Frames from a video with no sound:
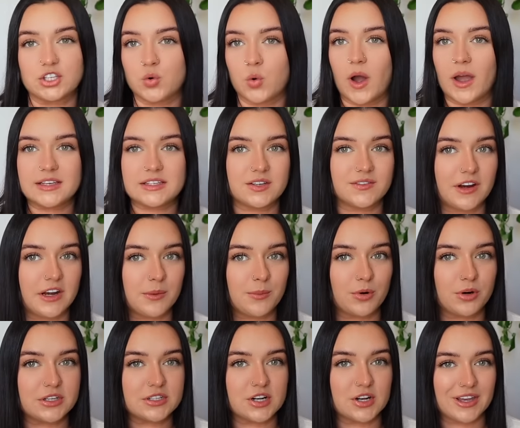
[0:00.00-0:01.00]
twice if
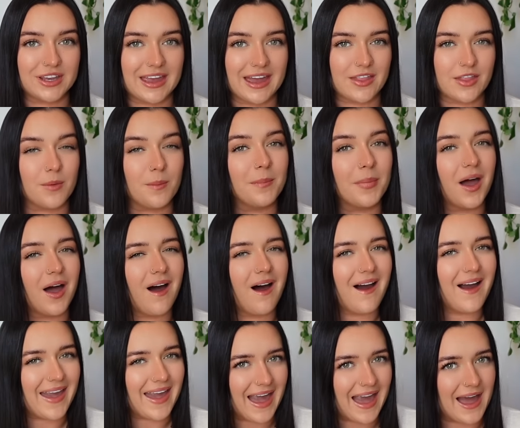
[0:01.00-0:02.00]
anybody's looking at them, but
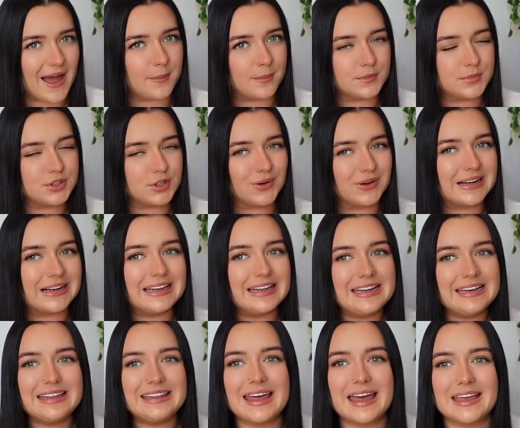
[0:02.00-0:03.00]
I am. So
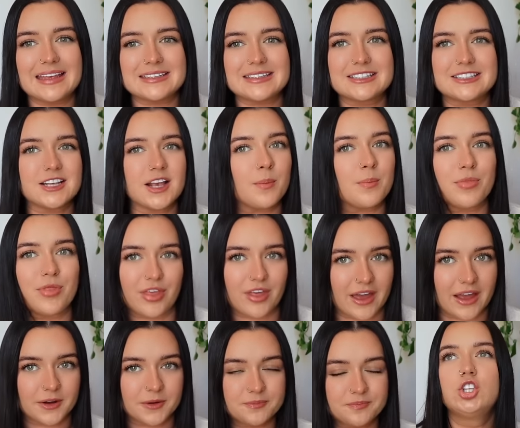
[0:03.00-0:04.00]
clearly there's
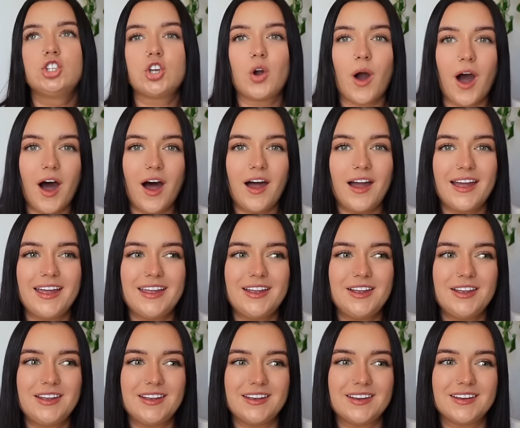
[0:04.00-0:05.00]
something. So
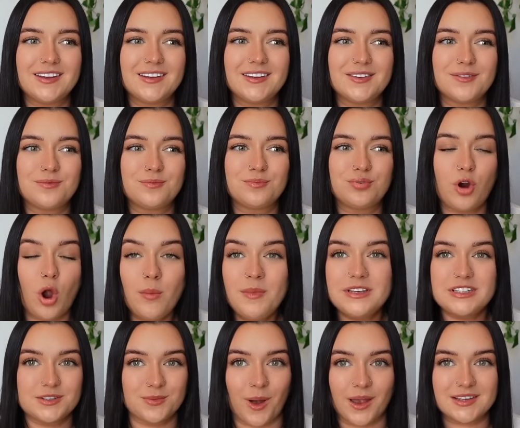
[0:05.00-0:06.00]
I
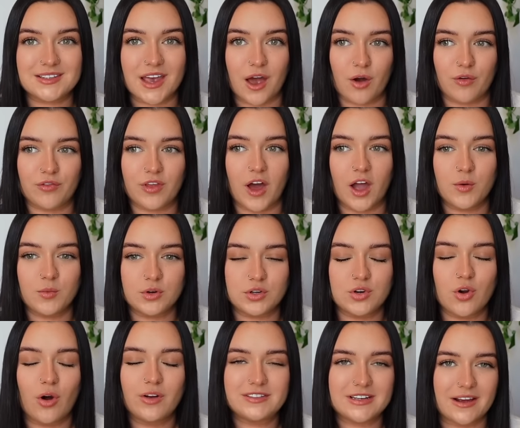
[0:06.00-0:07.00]
promised myself that I would
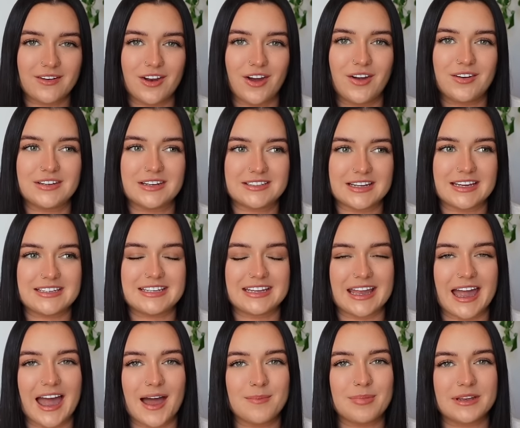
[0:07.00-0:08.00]
not download a dating
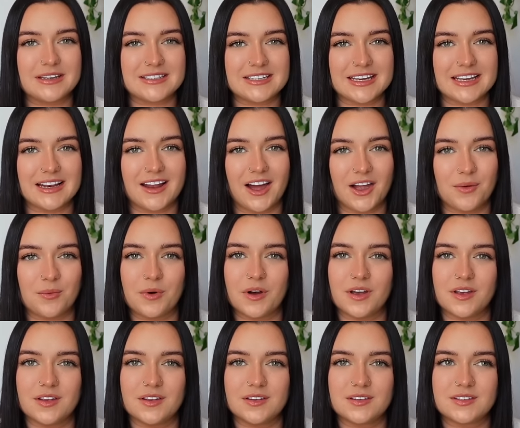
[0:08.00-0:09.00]
app until I
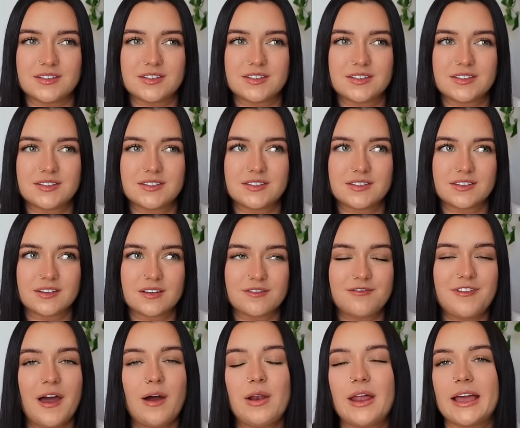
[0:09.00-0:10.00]
was
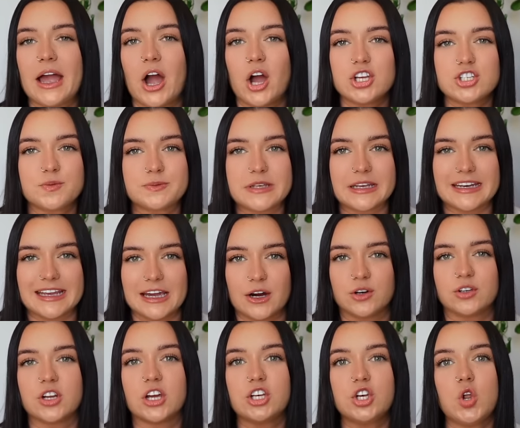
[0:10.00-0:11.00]
felt like 100% healed
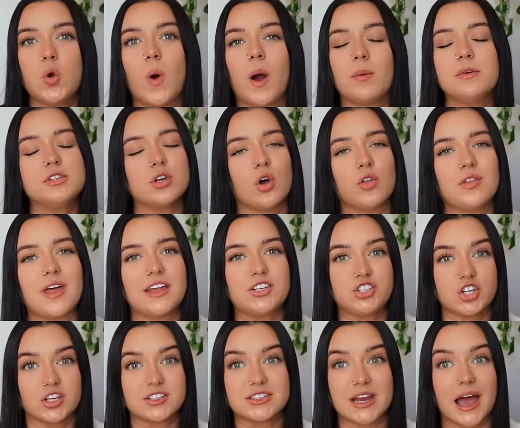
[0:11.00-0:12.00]
and I knew I was on there
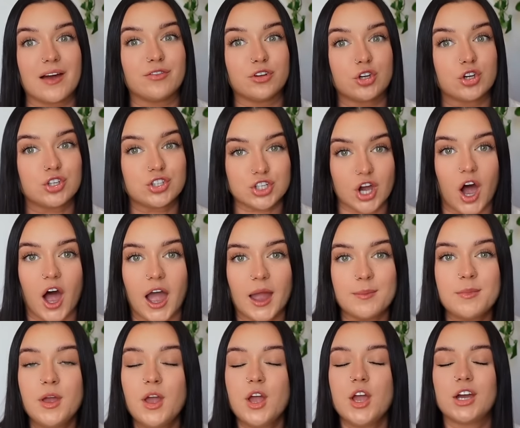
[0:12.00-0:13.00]
just to have a good
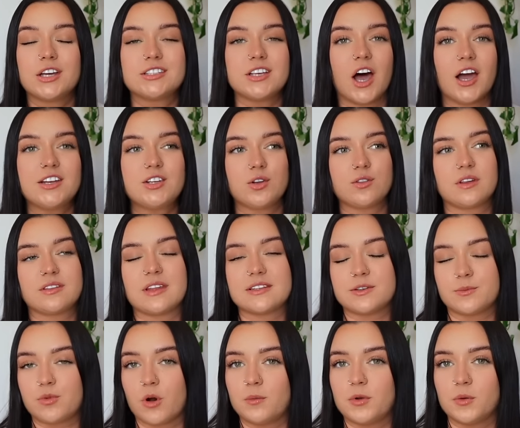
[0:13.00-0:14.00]
time. Cause I don't think there's
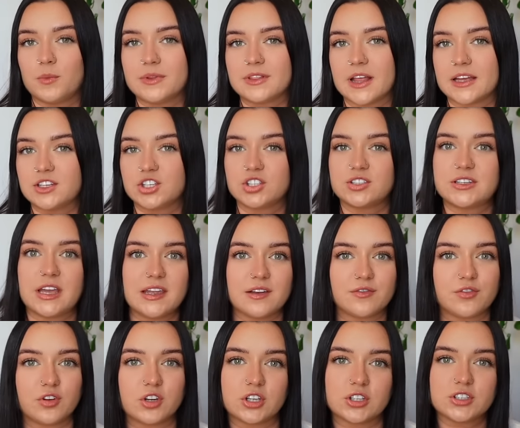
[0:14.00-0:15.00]
a problem with like just dating
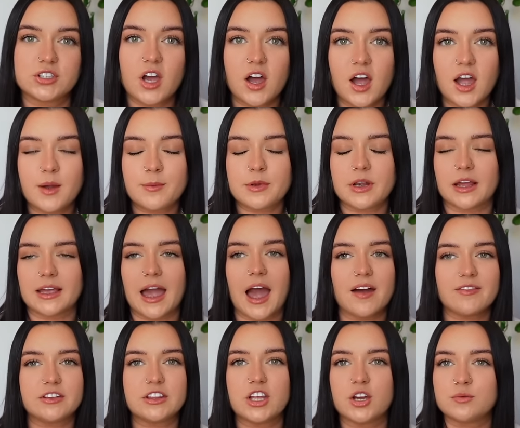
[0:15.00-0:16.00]
for a good time and like
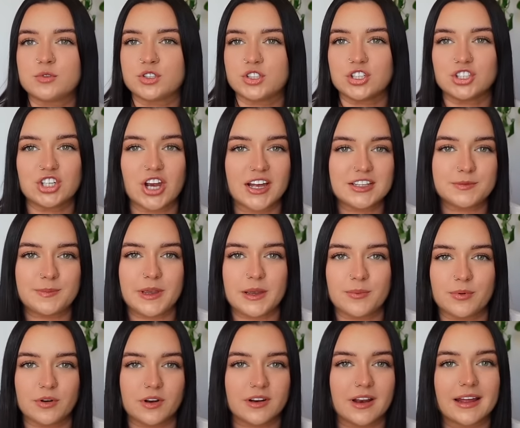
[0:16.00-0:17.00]
having them just to chat to
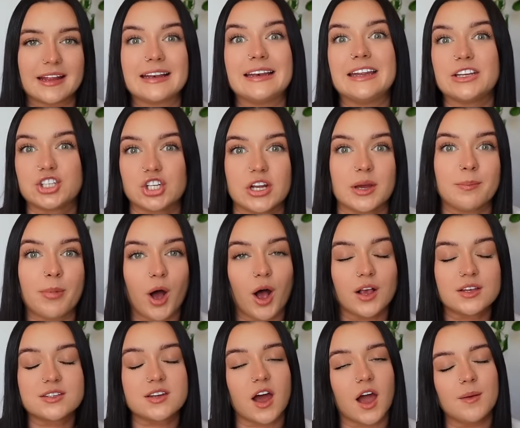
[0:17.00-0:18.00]
people or like literally a
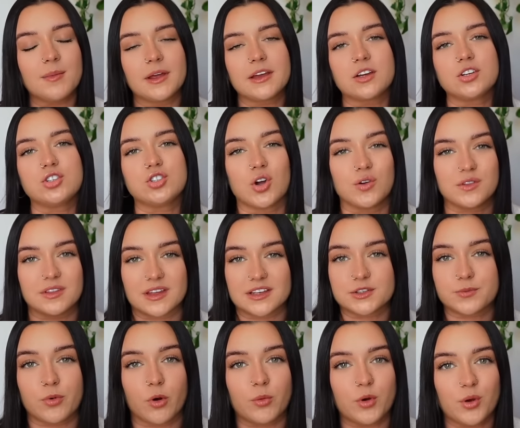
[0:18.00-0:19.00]
pastime. Like, don't think that's
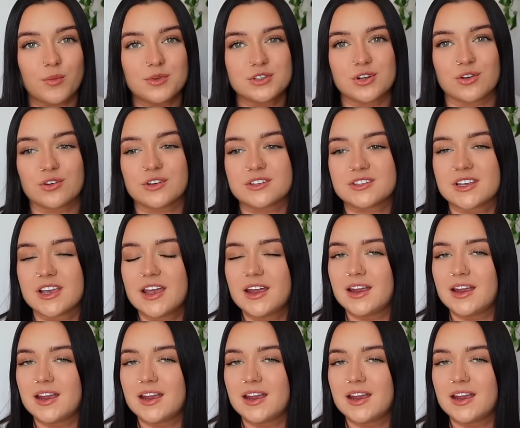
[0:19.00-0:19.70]
a problem as long as